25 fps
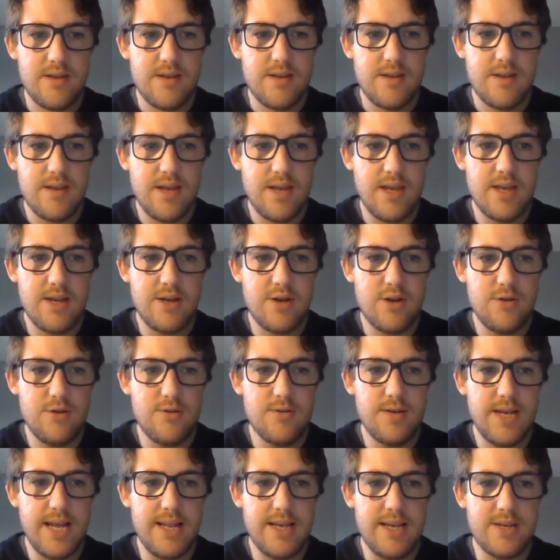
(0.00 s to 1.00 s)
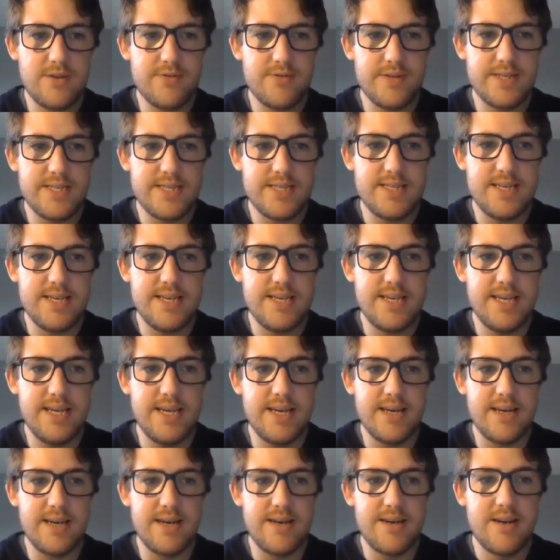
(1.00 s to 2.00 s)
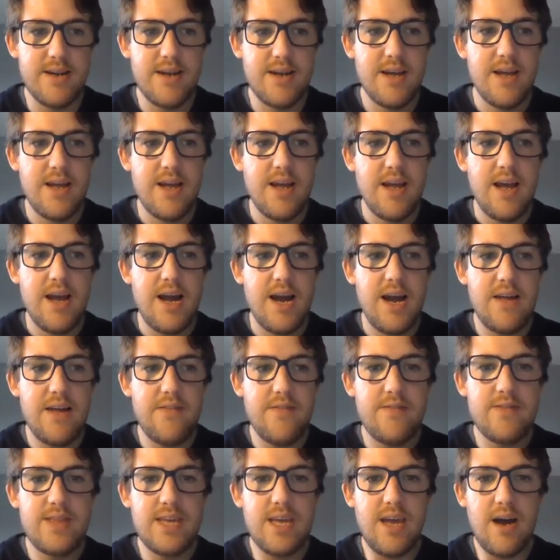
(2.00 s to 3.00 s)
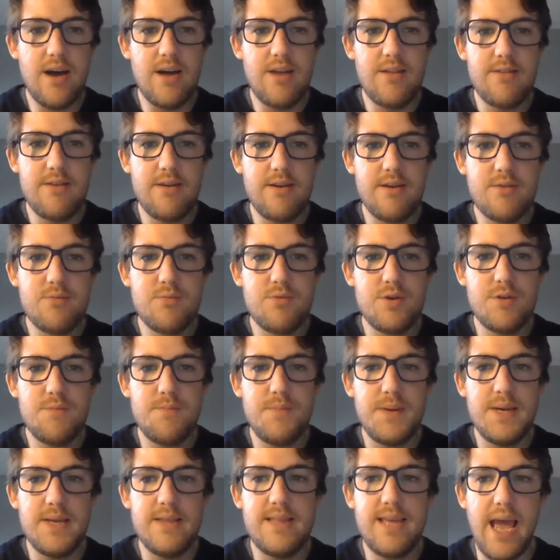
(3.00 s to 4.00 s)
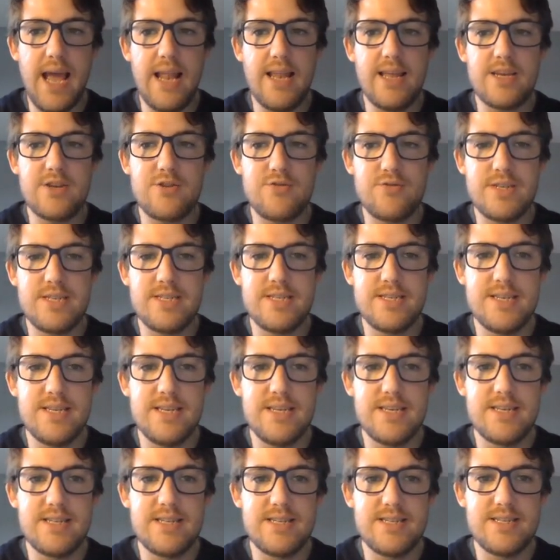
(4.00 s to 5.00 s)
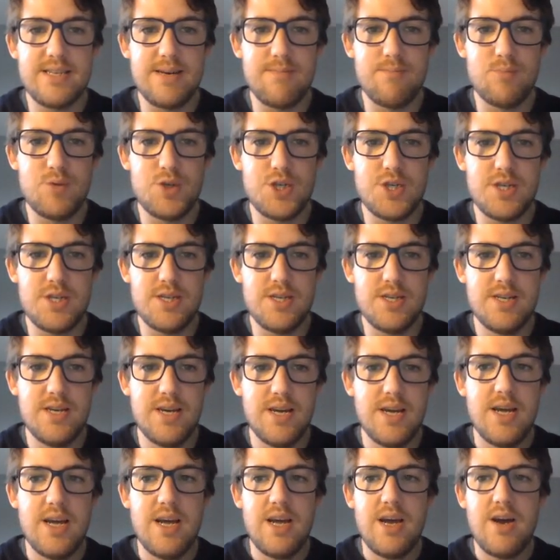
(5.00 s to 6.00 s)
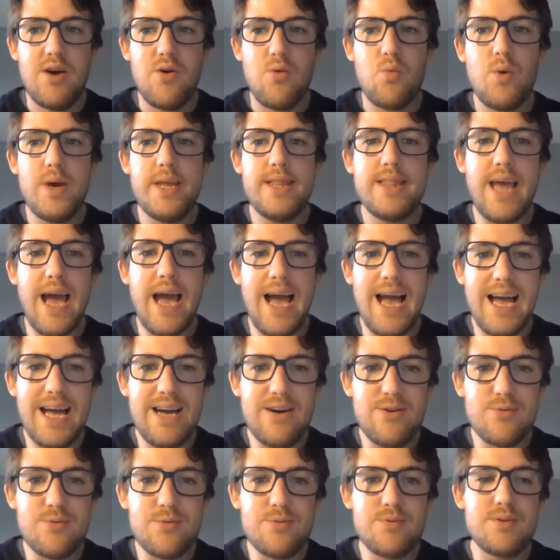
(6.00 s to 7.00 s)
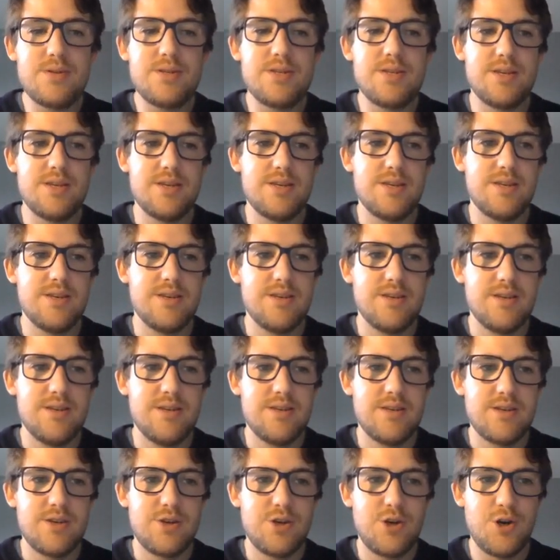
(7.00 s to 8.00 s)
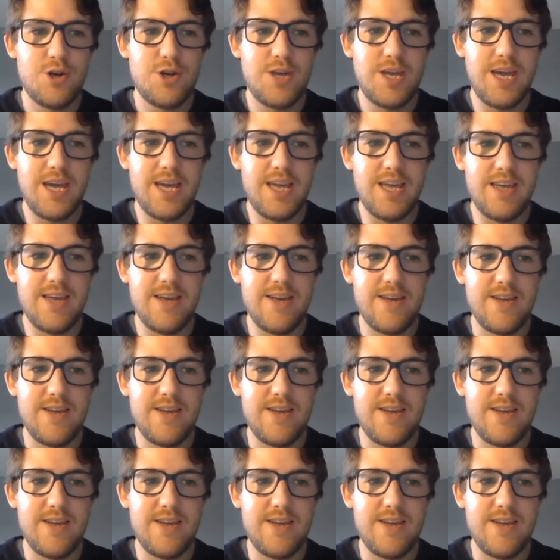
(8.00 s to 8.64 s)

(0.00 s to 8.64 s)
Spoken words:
include electricity here. And then the other would be the electricity consumption without cooking.